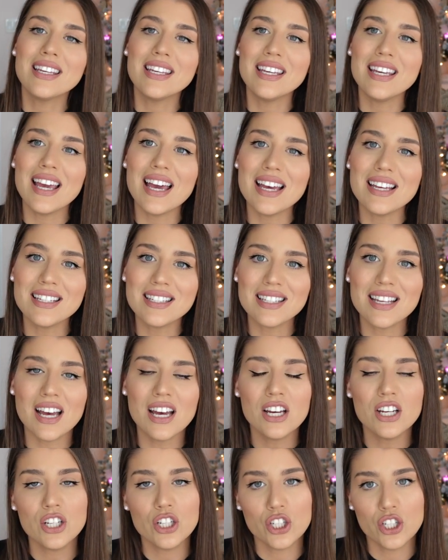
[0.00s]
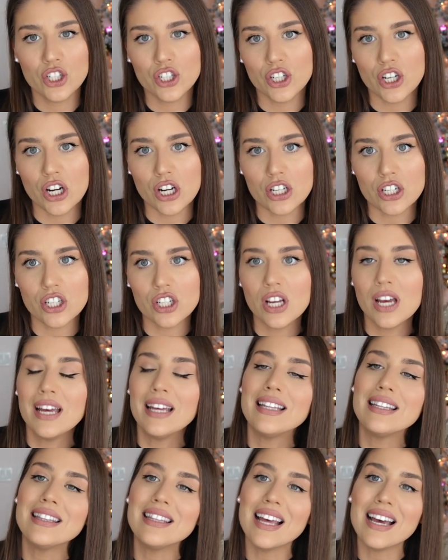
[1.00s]
Chiesa, church.
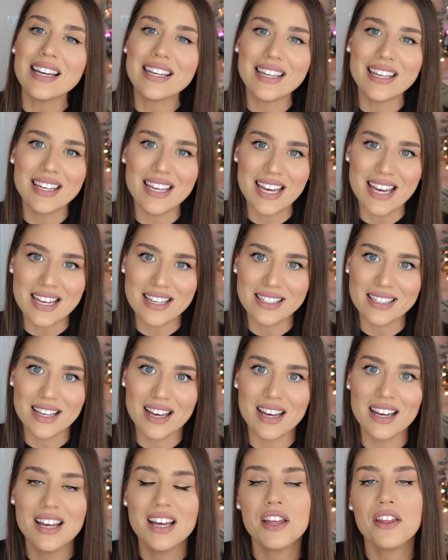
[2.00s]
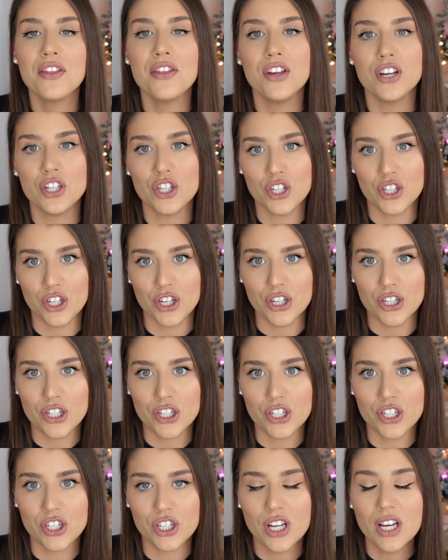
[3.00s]
La chiesa, the
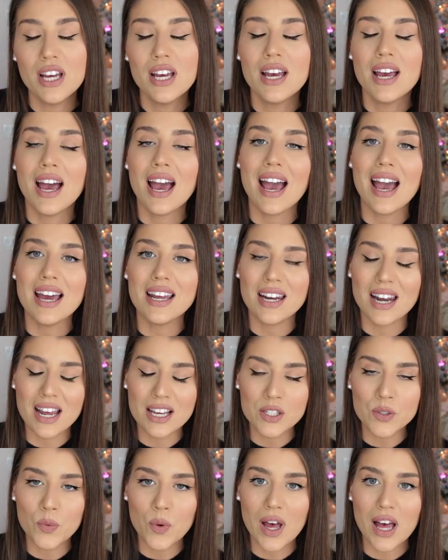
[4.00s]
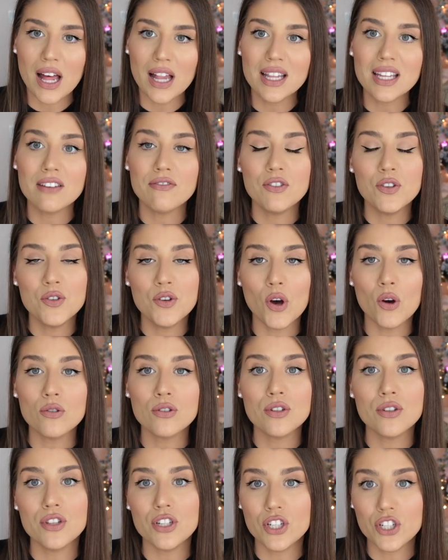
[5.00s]
church. And as well, if you go
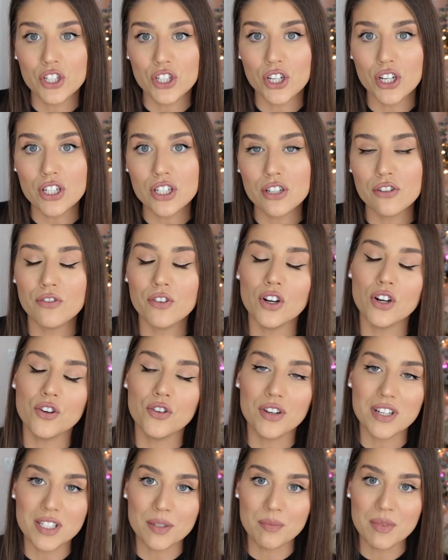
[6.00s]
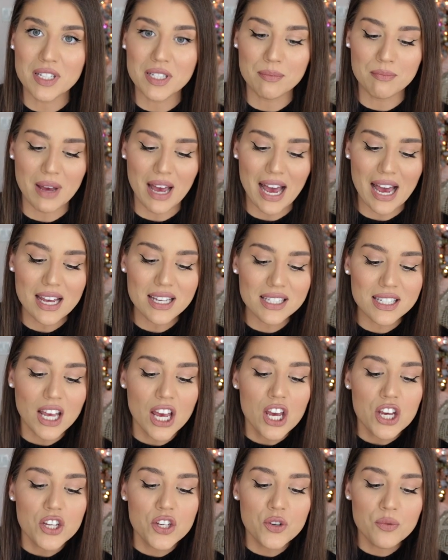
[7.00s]
to the church for a Christmas mass,
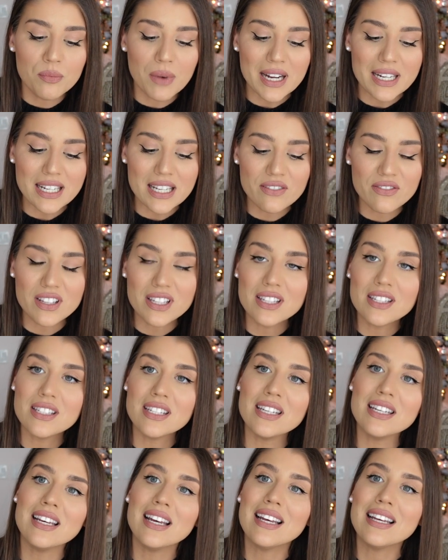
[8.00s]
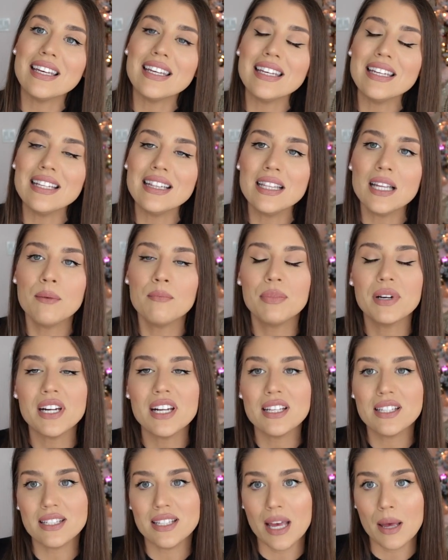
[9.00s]
you might even see il
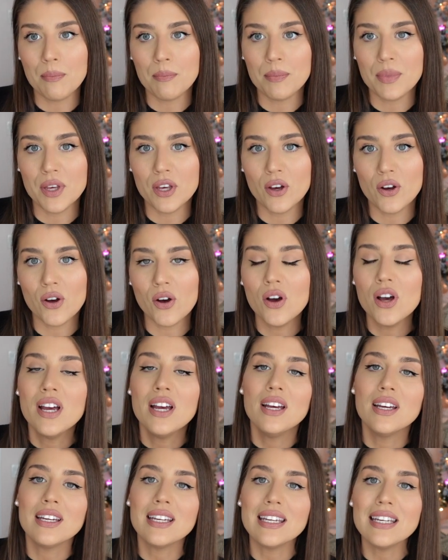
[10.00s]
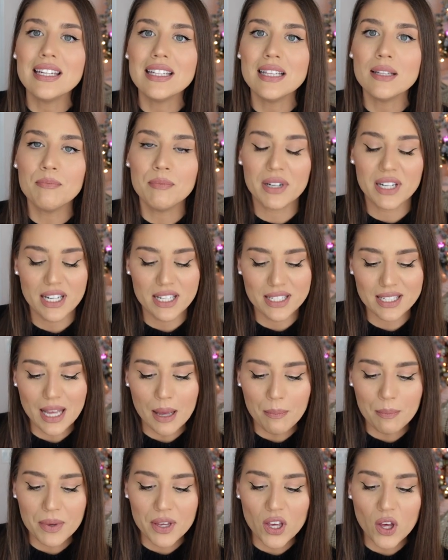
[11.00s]
presepio. Il
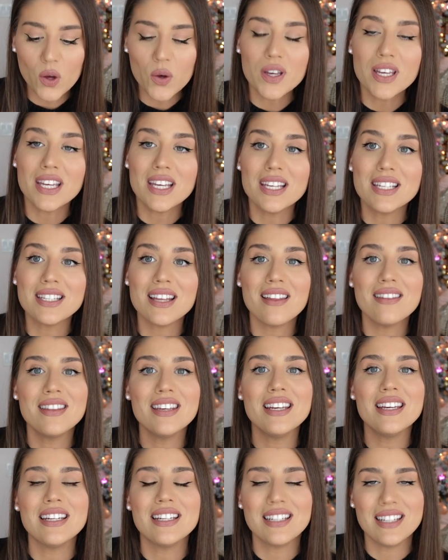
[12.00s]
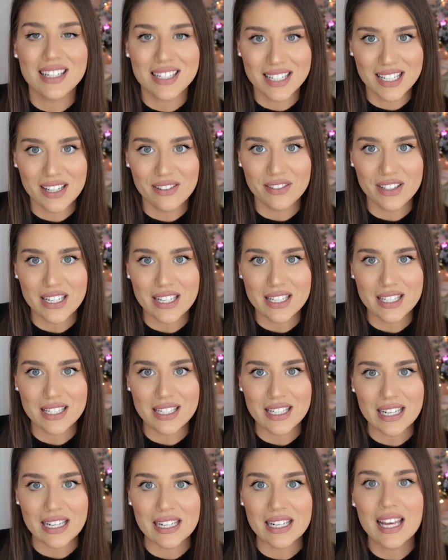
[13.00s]
presepio is the nativity
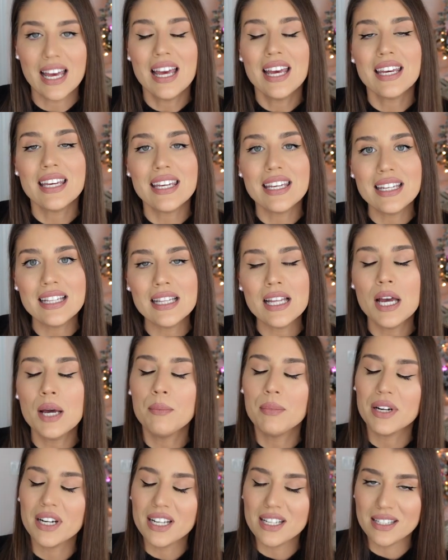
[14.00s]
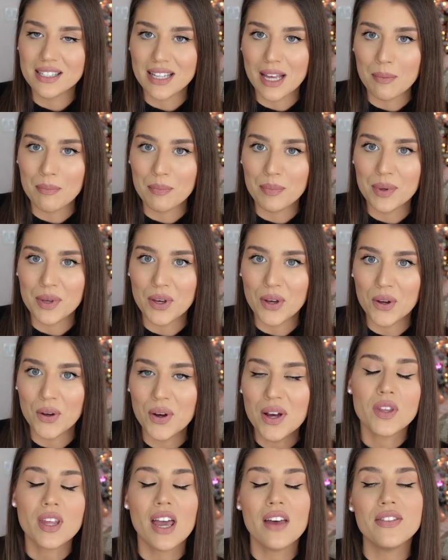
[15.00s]
scene. Il
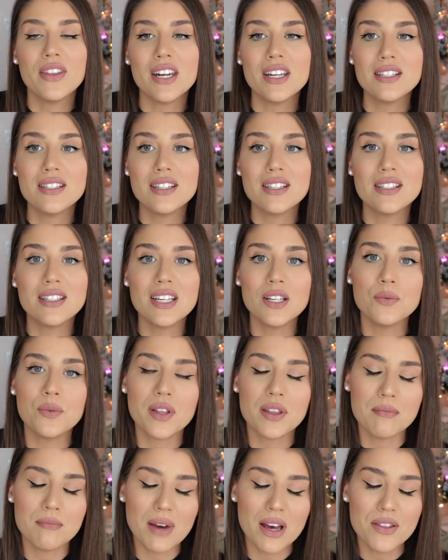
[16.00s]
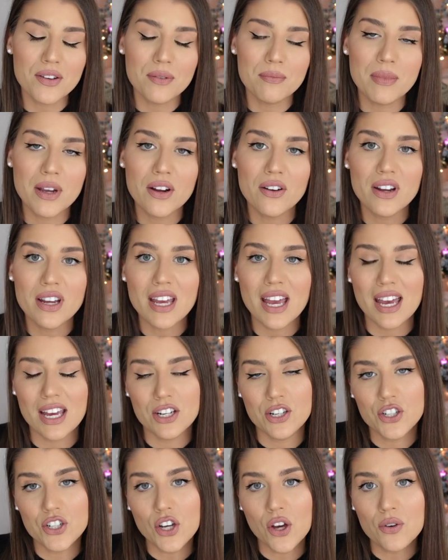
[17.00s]
presepio. And that is the scene with Mother Mary
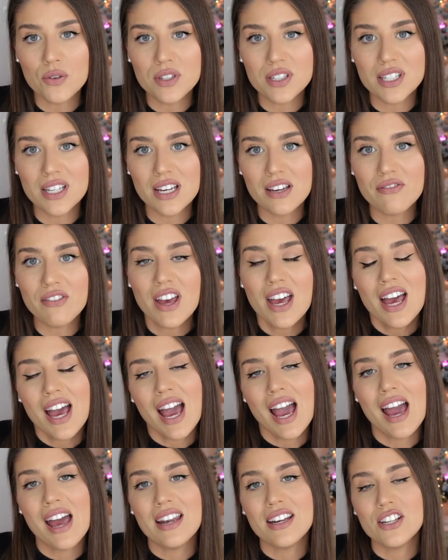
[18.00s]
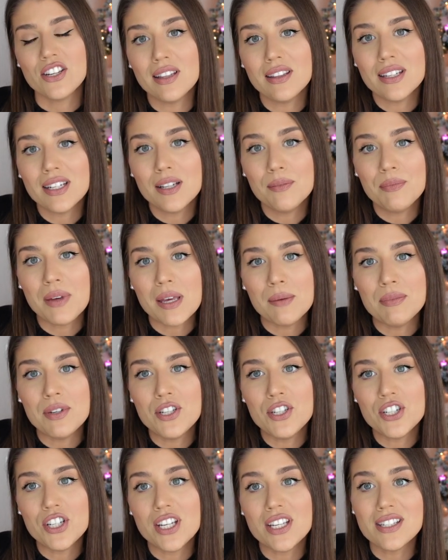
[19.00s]
and Joseph and the little baby
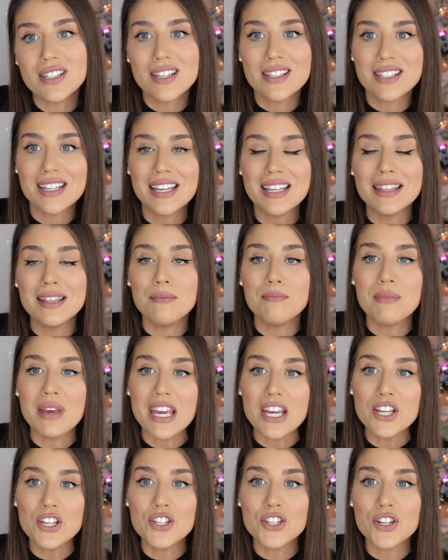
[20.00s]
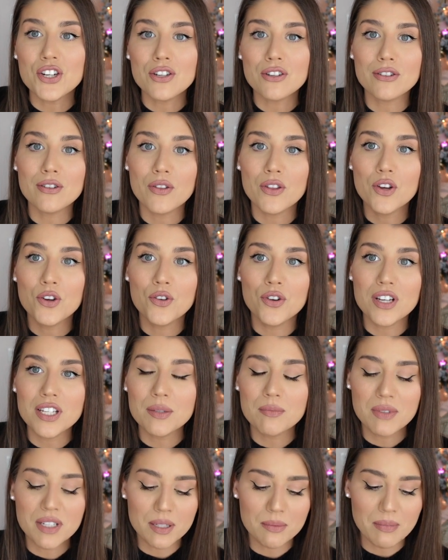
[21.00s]
Jesus in the manger. So the
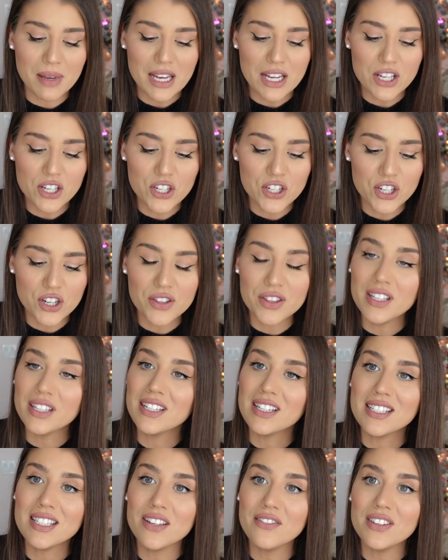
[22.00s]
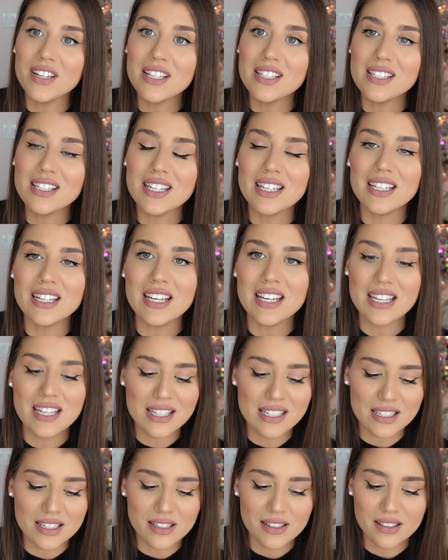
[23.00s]
Christmas manger, the nativity scene
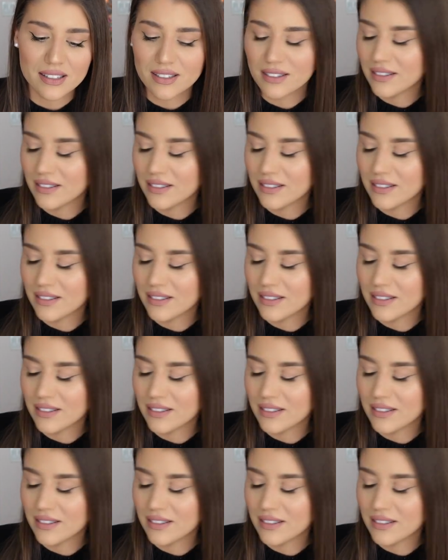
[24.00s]
is...